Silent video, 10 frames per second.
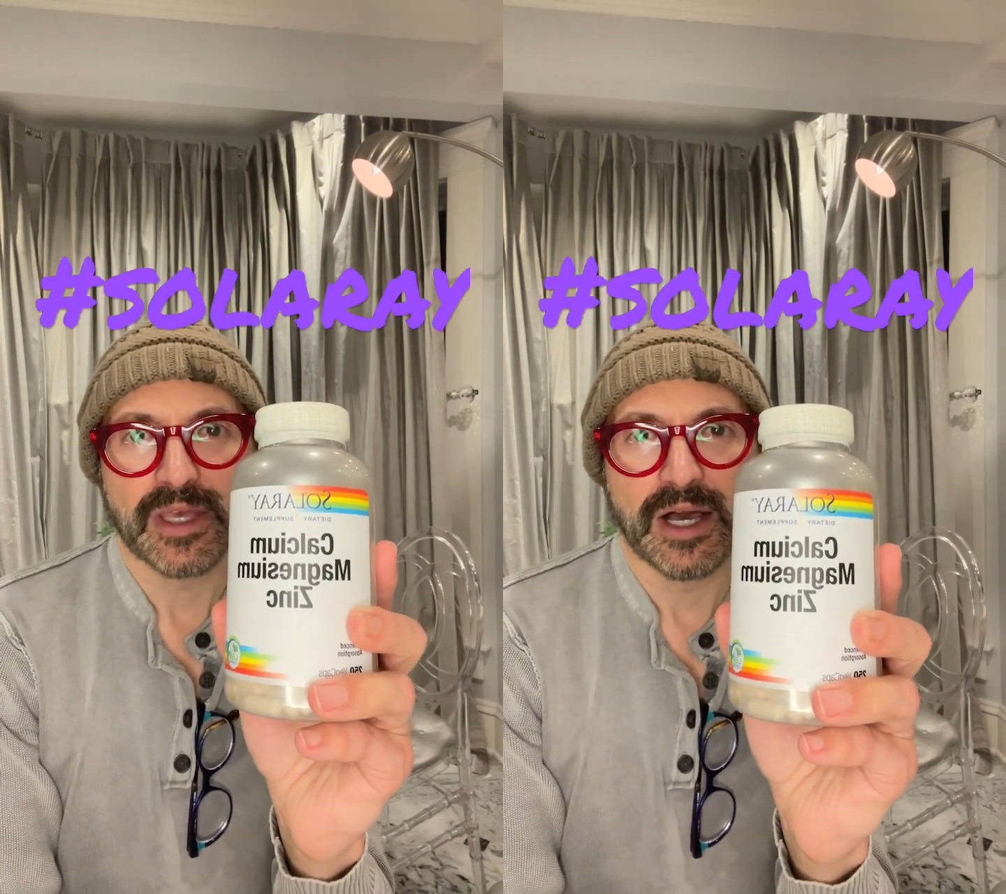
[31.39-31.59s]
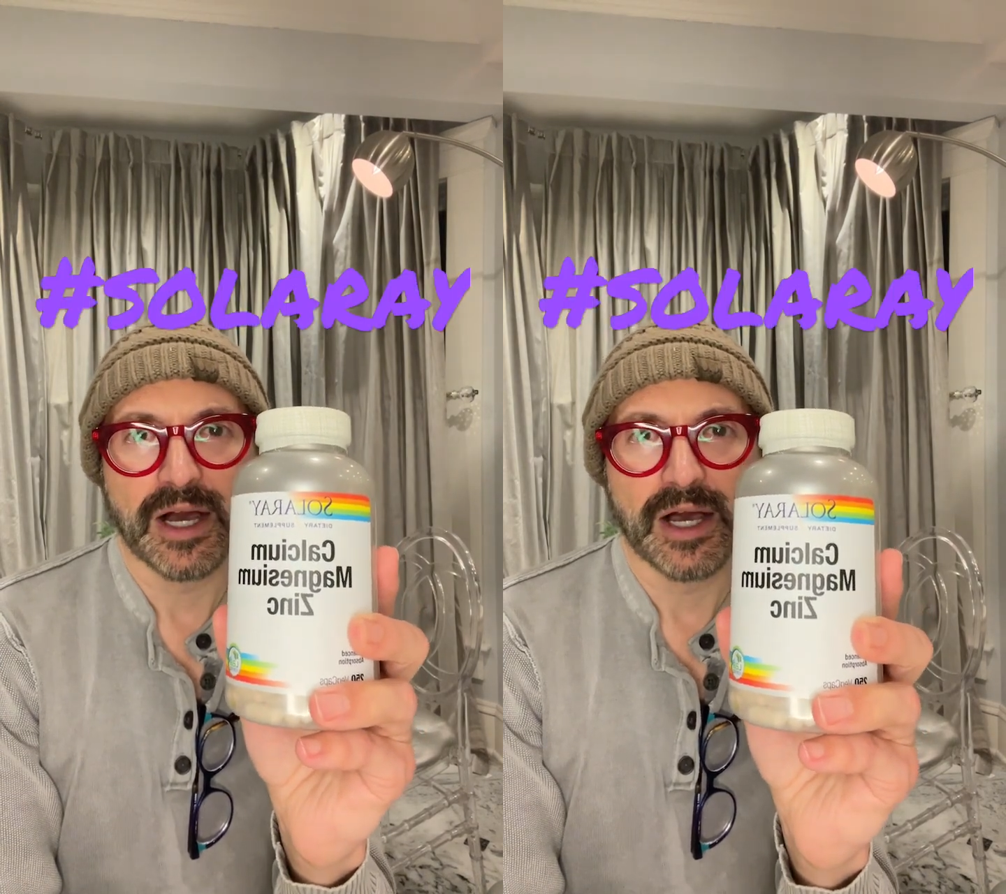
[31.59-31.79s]

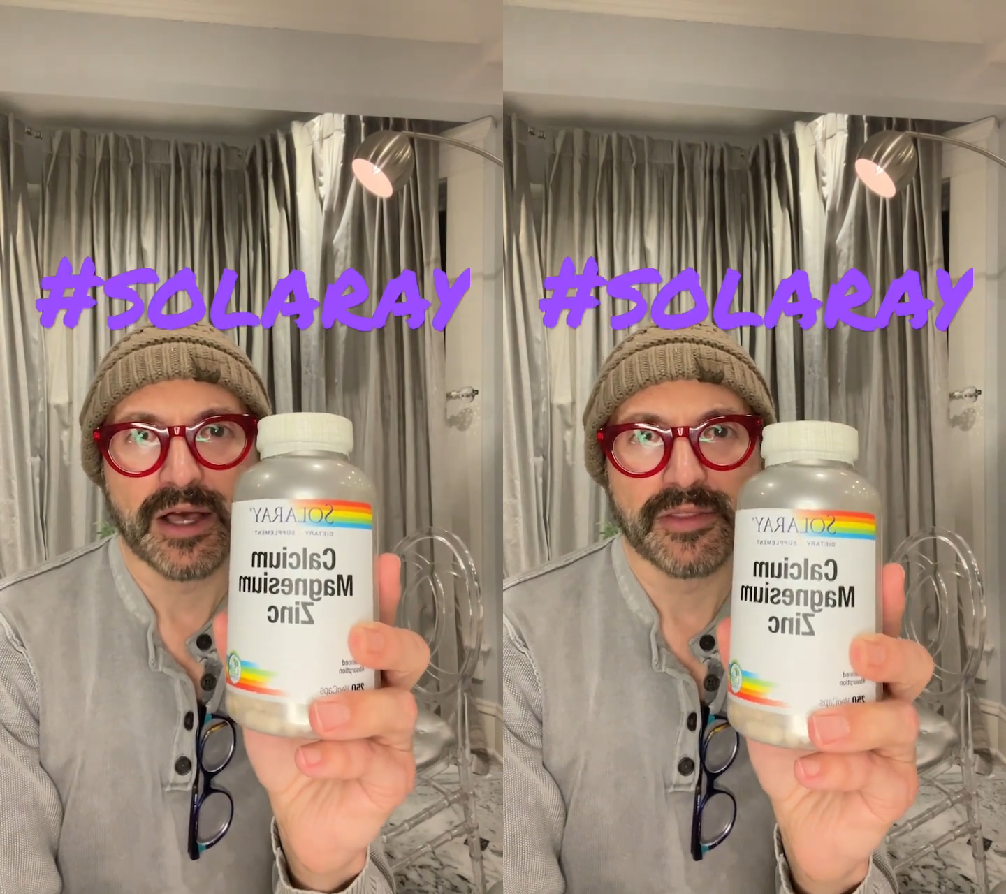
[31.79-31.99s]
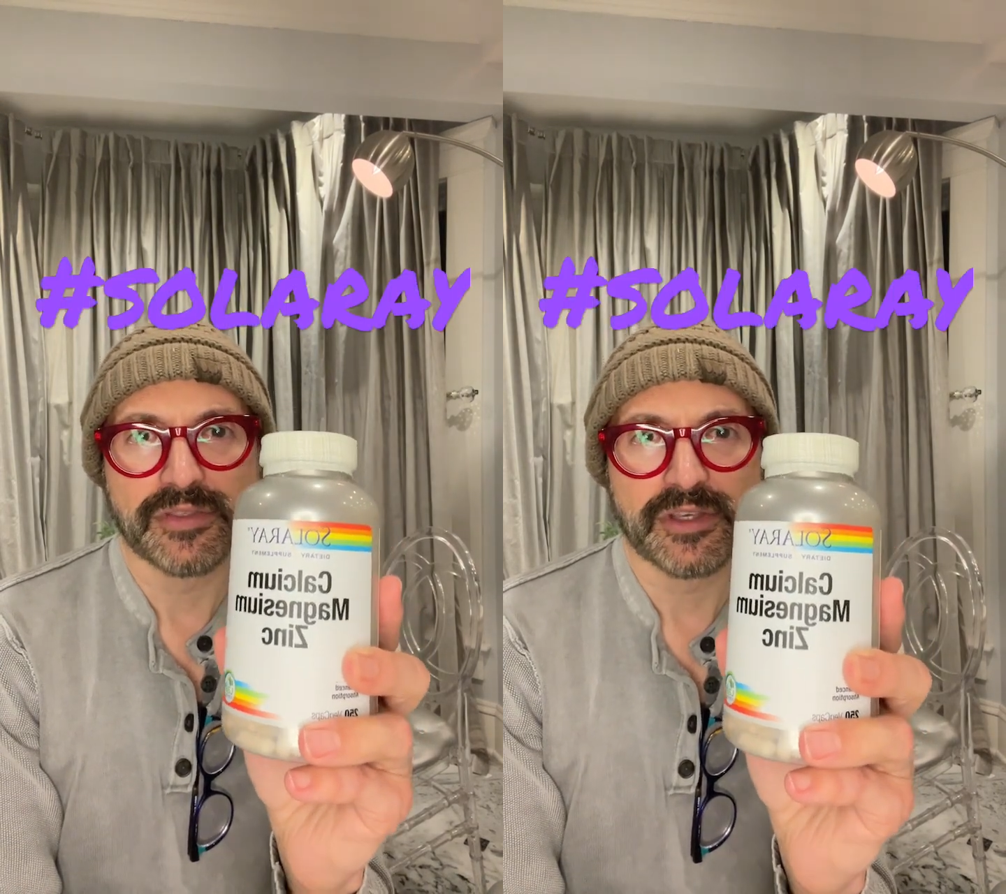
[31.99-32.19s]

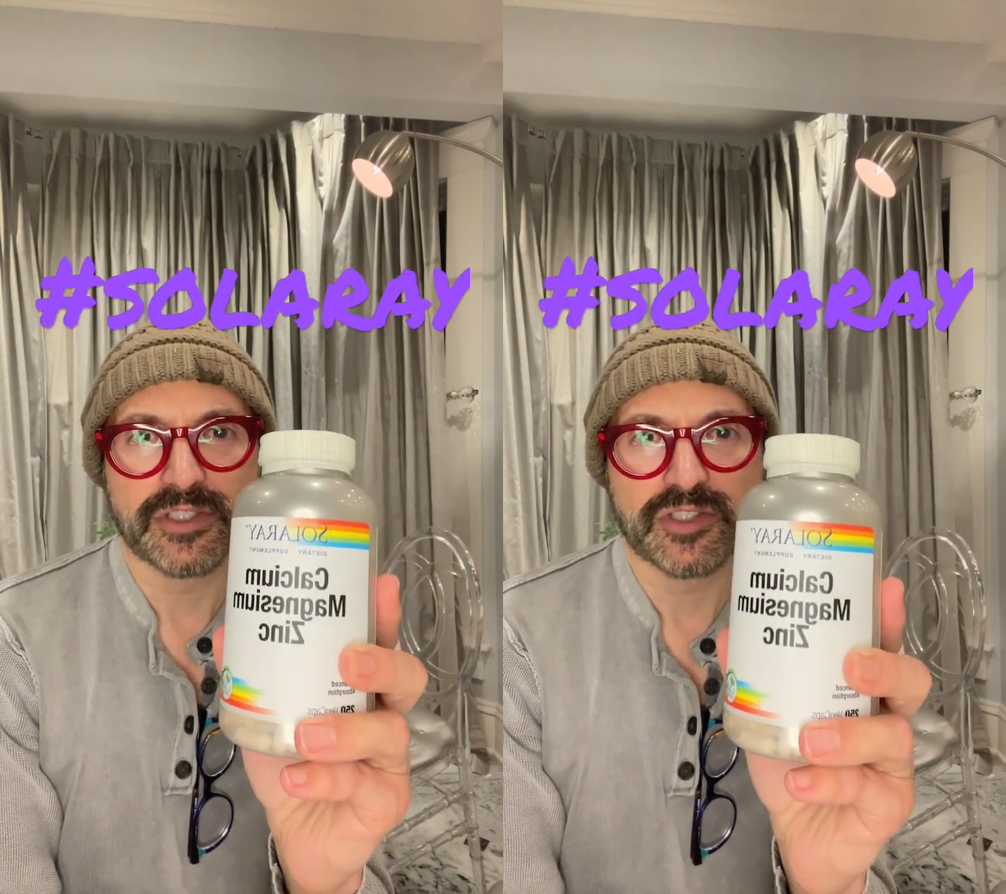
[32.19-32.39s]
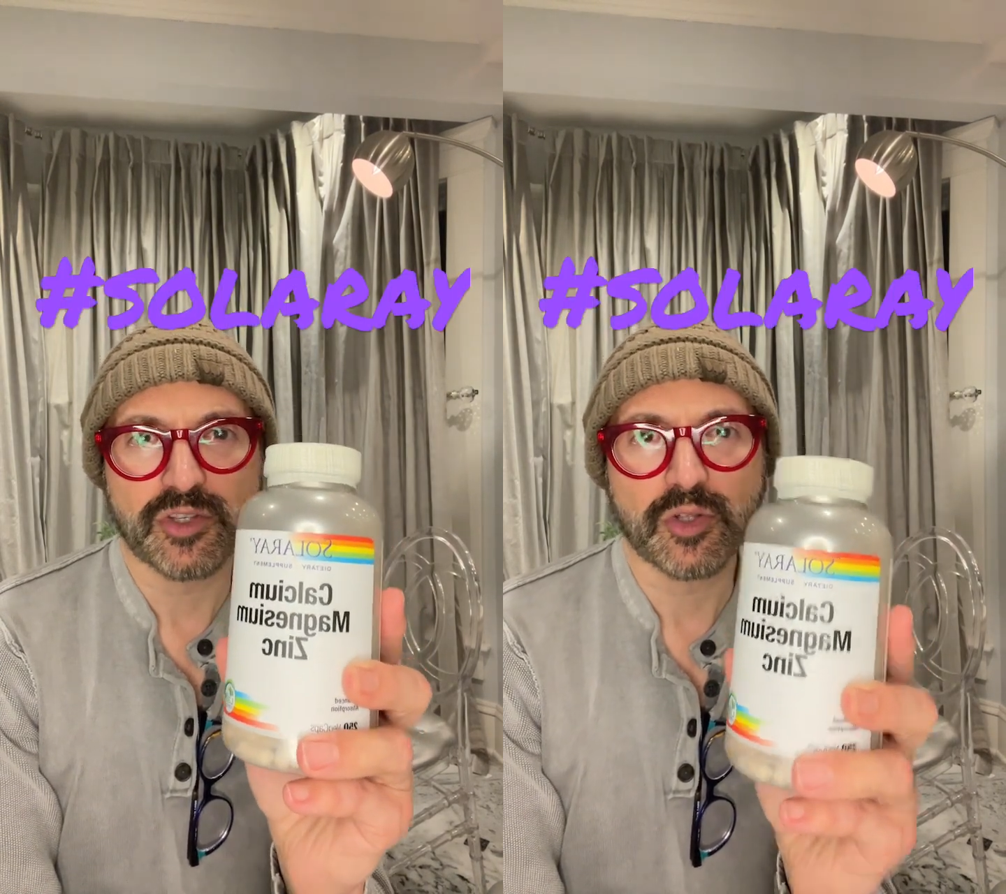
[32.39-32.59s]
uh,
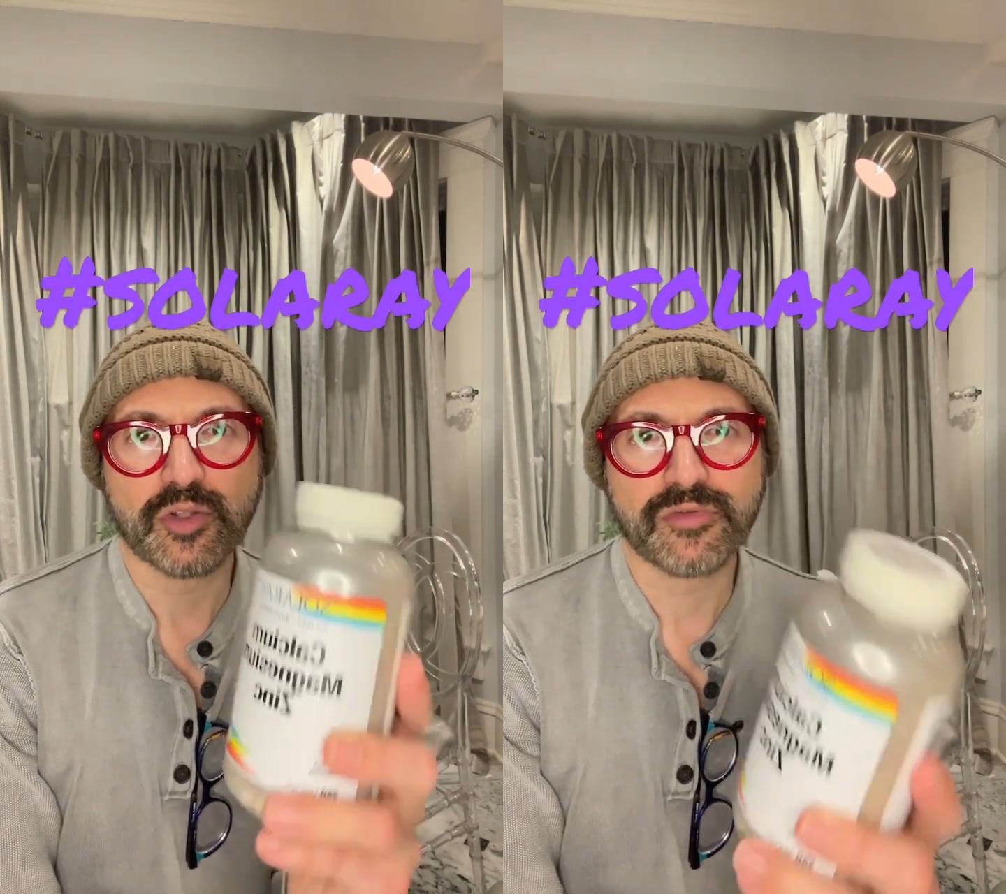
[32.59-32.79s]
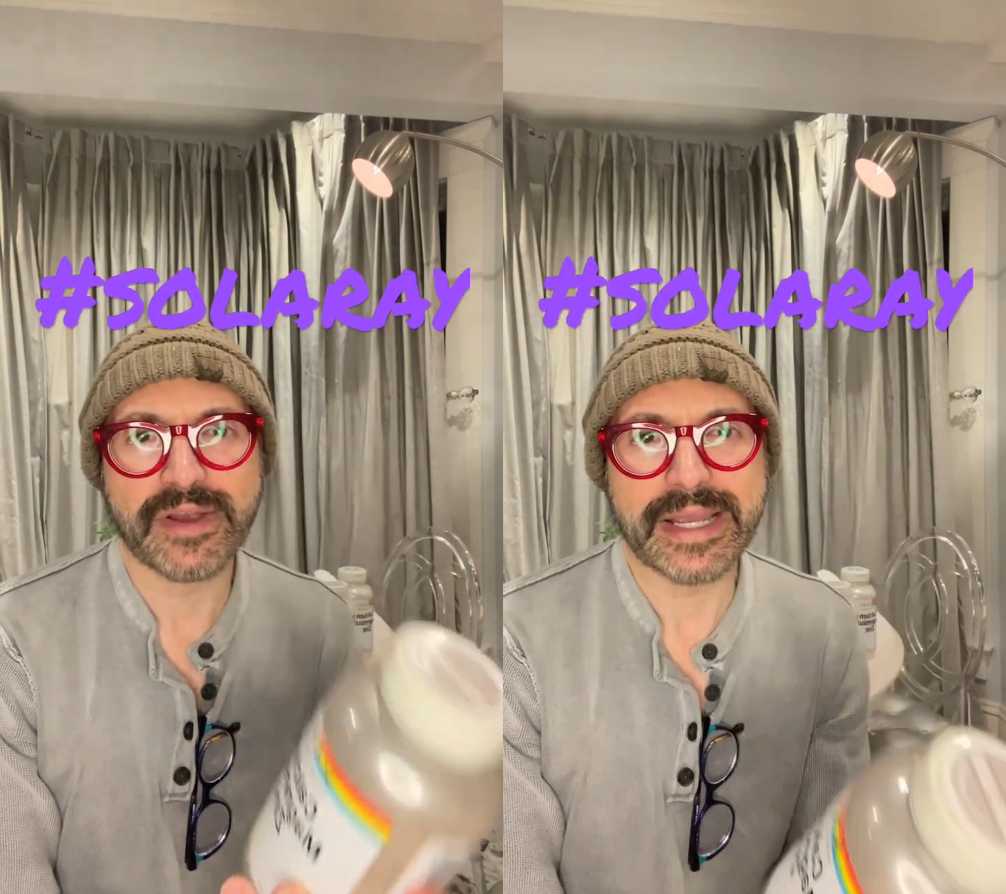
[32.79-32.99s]
these
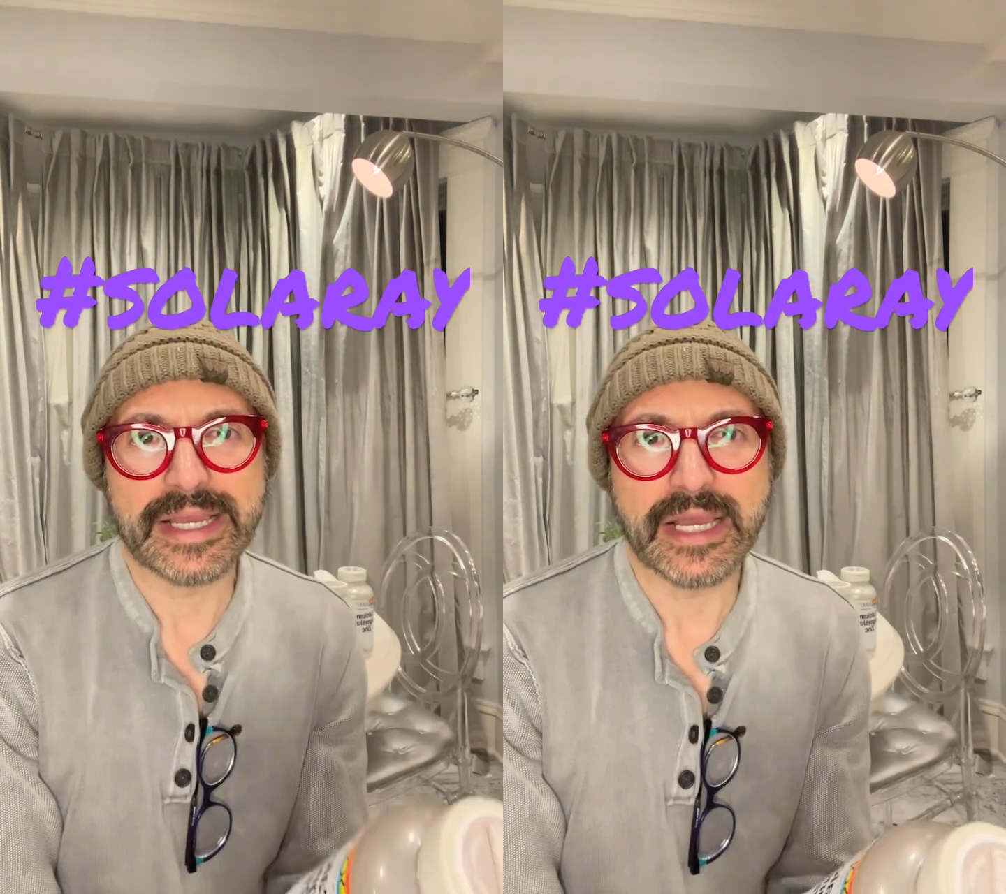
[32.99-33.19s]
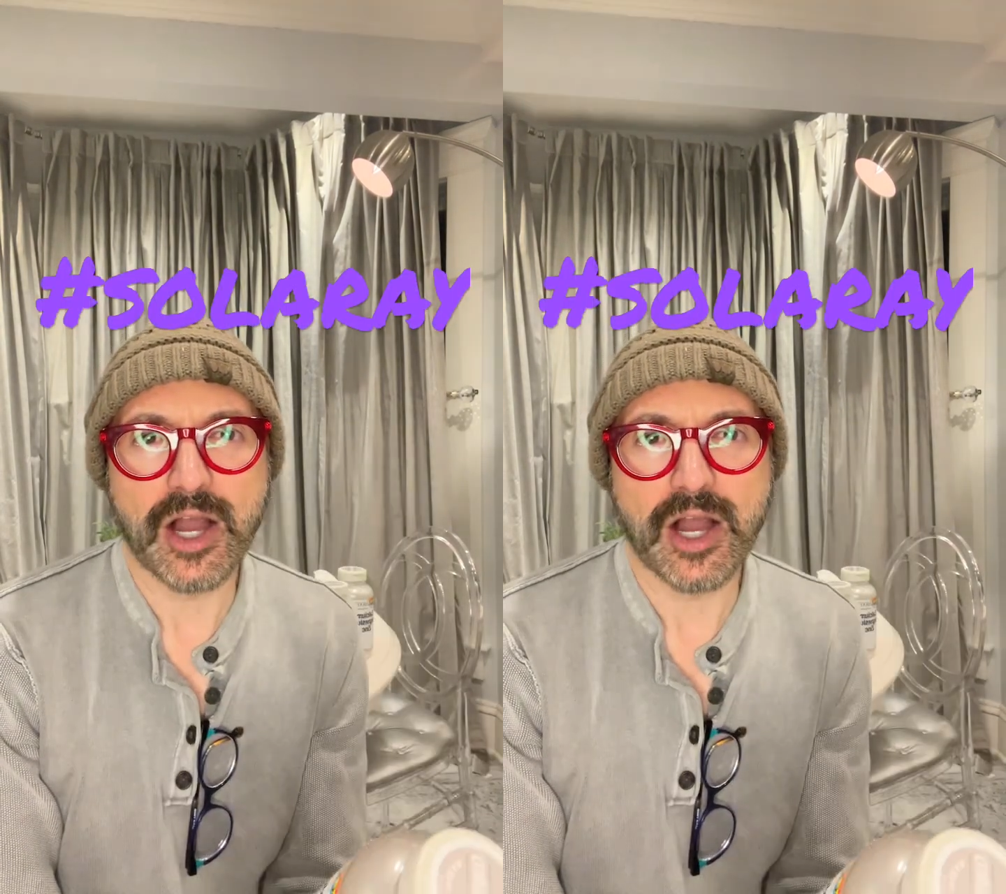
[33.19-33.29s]
Solaray